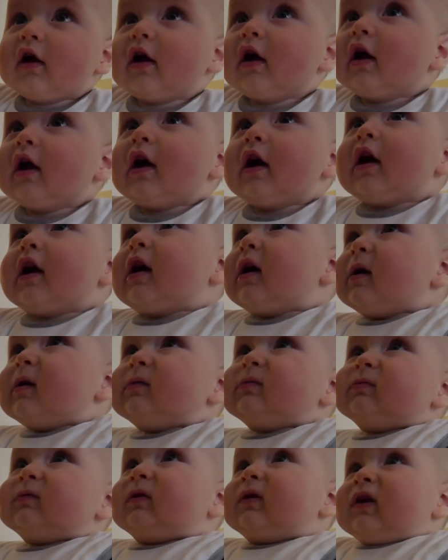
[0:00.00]
you don't need to
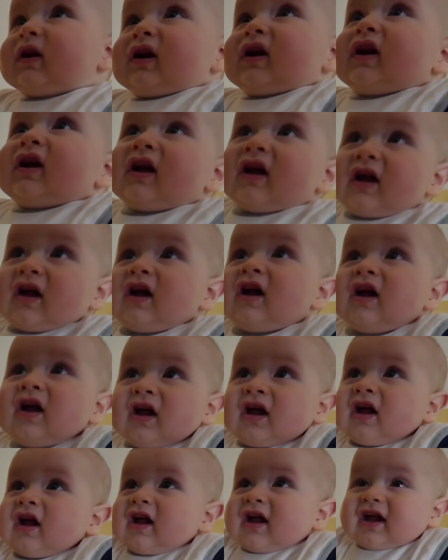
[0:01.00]
grab it, but you can just
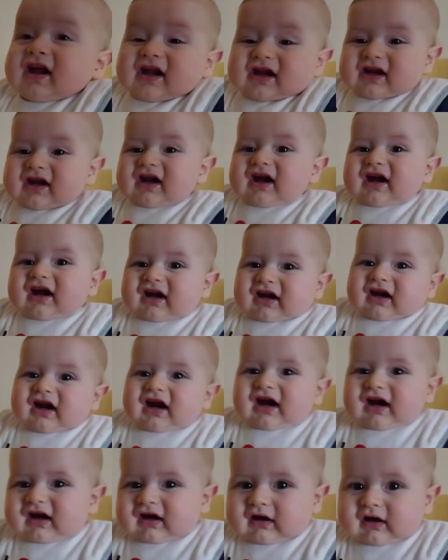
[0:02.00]
say hi to the camera.
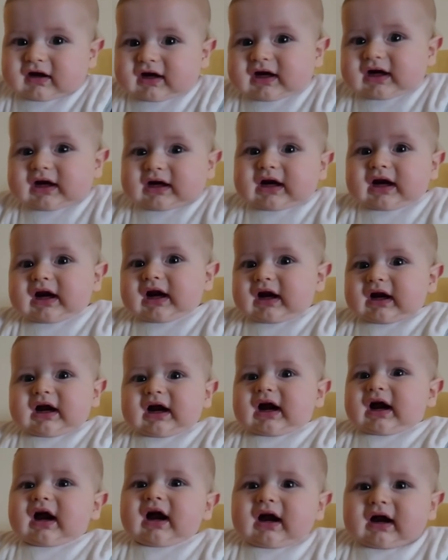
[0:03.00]
Look at these